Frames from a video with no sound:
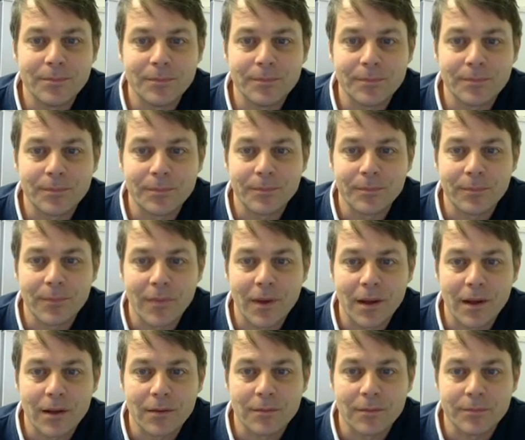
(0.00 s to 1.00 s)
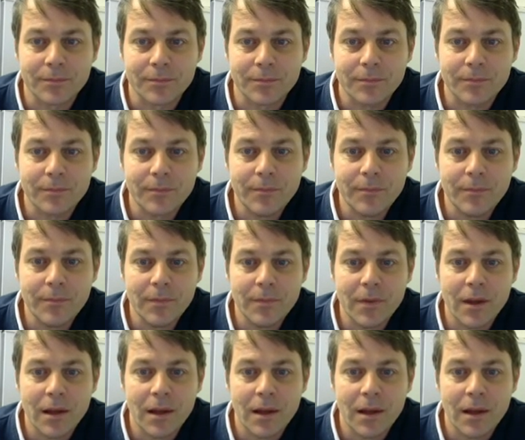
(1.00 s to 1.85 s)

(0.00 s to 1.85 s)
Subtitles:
No one is speaking in this clip.